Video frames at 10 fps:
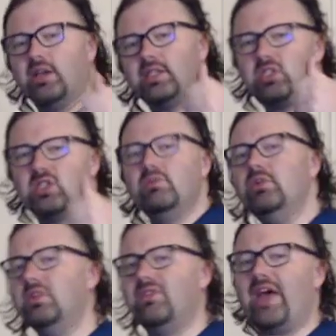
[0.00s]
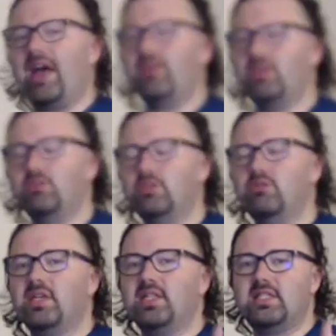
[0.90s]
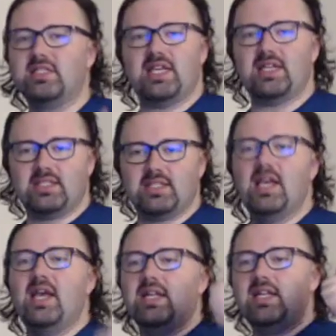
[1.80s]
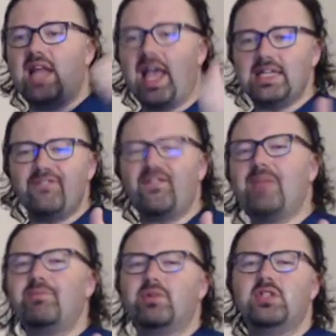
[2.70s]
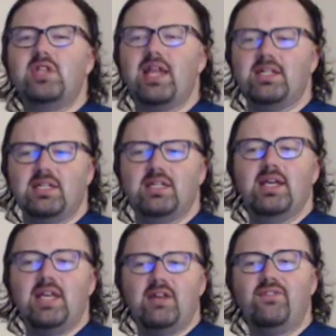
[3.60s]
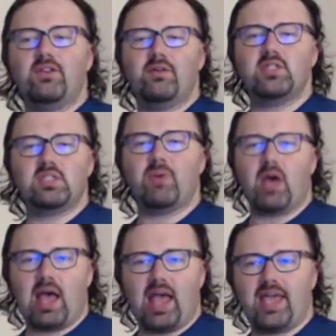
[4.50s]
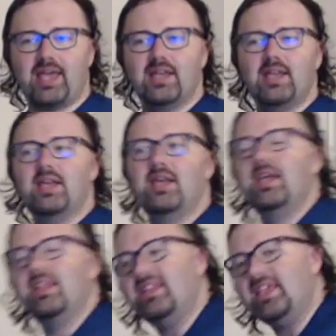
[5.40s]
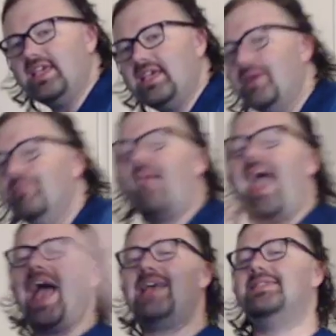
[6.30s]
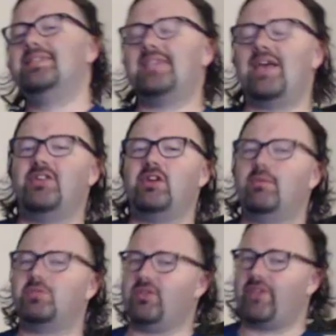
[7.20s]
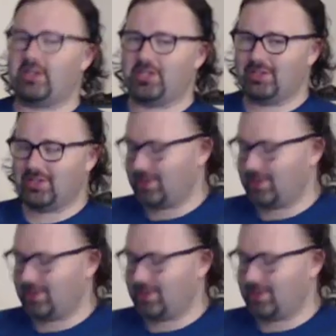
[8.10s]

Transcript: smooth value to consist 95% influenced by the past 7 observations.